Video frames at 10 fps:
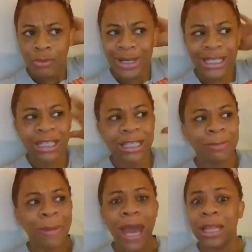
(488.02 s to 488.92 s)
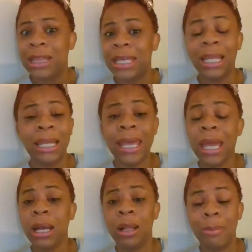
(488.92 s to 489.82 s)
respect the
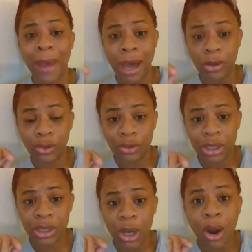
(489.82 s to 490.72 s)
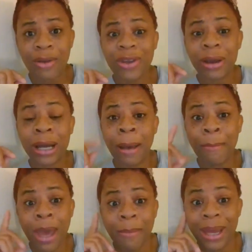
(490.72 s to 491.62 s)
legal boundaries or their
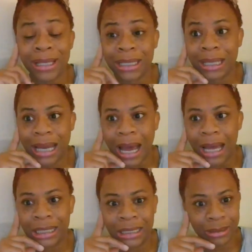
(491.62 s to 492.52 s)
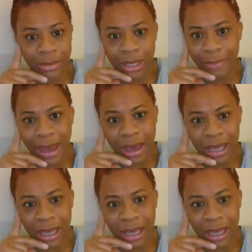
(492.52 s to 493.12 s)
commitment to God, to me,